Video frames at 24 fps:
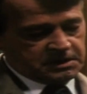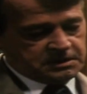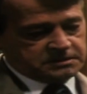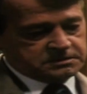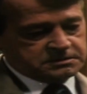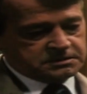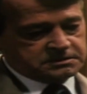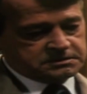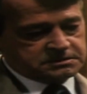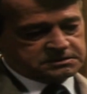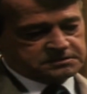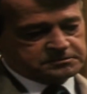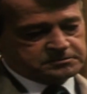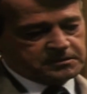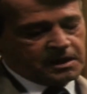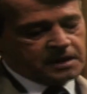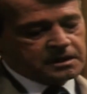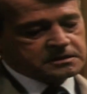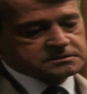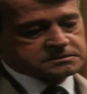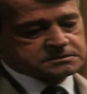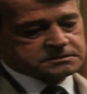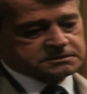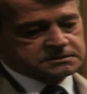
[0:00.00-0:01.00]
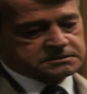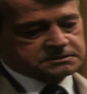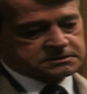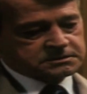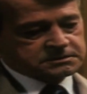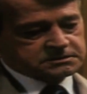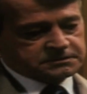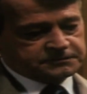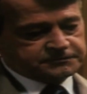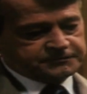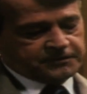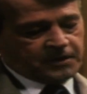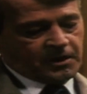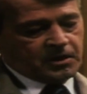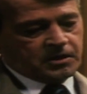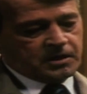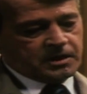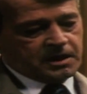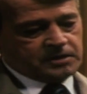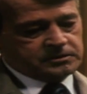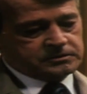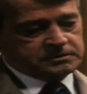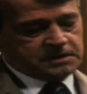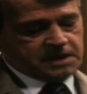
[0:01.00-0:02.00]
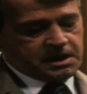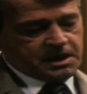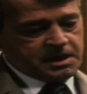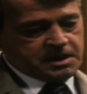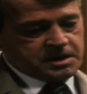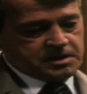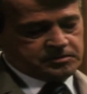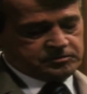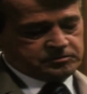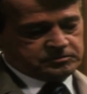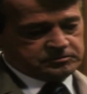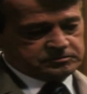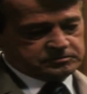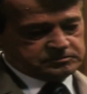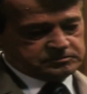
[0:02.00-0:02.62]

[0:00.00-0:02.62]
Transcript: Mazes and Monsters is a far out game.